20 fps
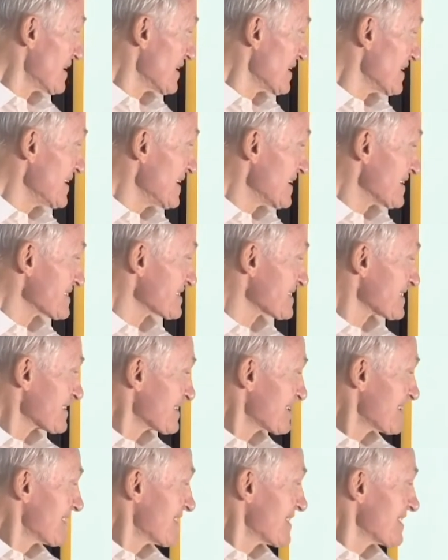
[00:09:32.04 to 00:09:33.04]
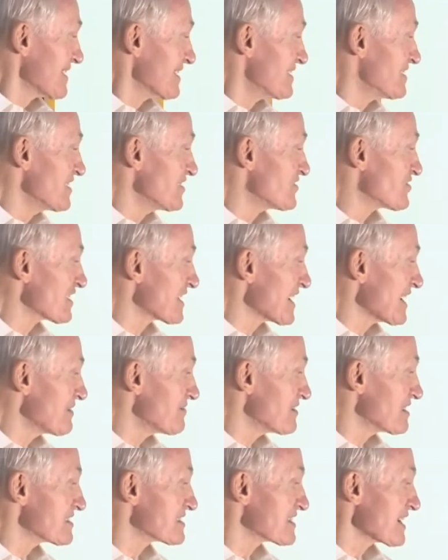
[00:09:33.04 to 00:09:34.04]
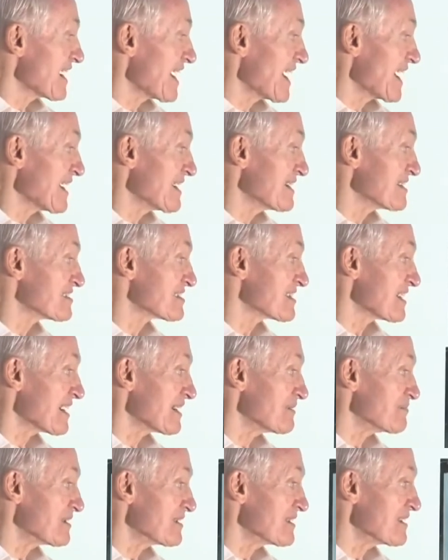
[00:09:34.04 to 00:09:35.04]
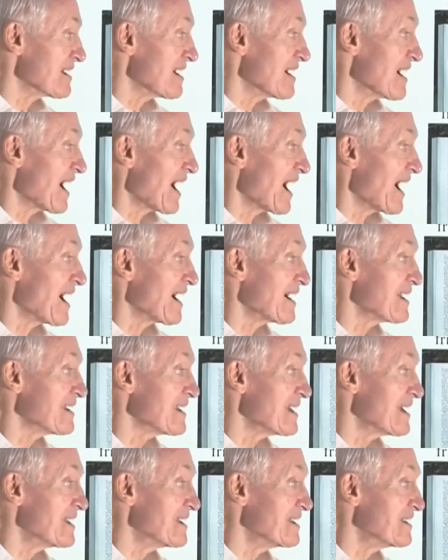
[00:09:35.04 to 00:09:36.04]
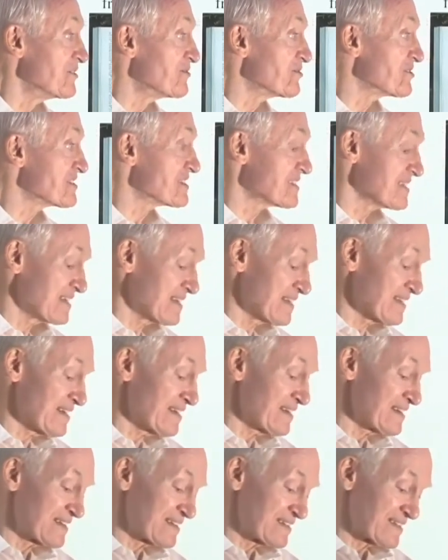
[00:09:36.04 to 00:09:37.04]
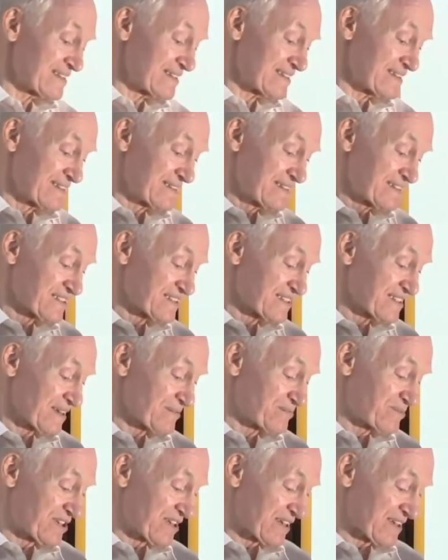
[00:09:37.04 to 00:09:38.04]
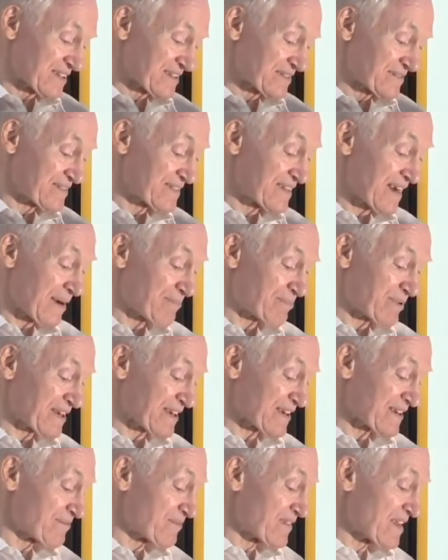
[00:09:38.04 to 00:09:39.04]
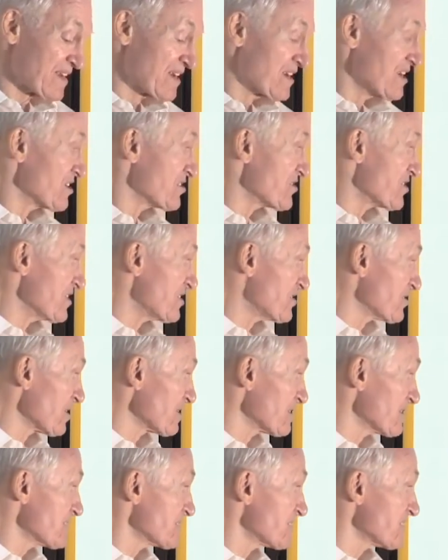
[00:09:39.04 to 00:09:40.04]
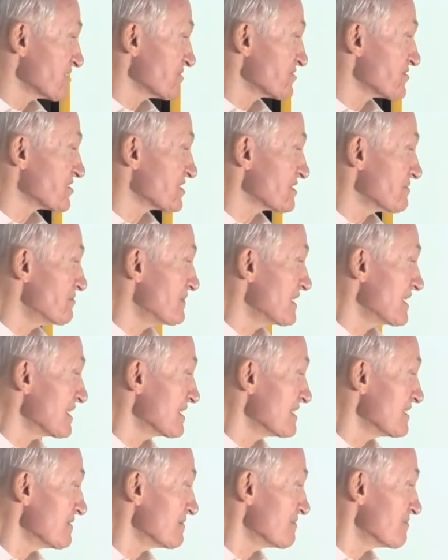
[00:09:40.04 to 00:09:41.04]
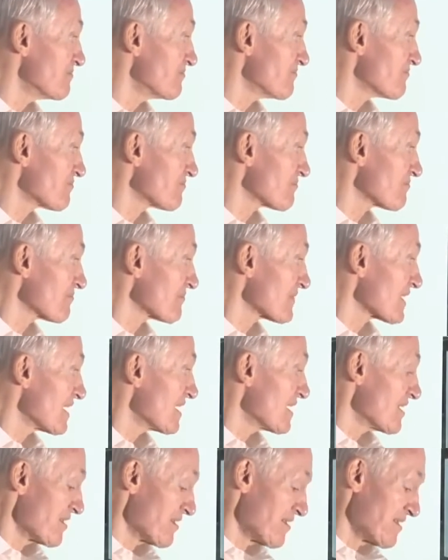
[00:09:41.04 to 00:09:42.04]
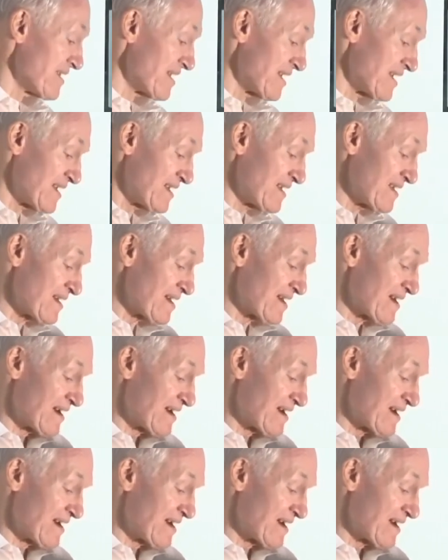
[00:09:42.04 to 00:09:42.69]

Yes. The teacher gave us an assignment on an interesting subject, topic. She told us to submit the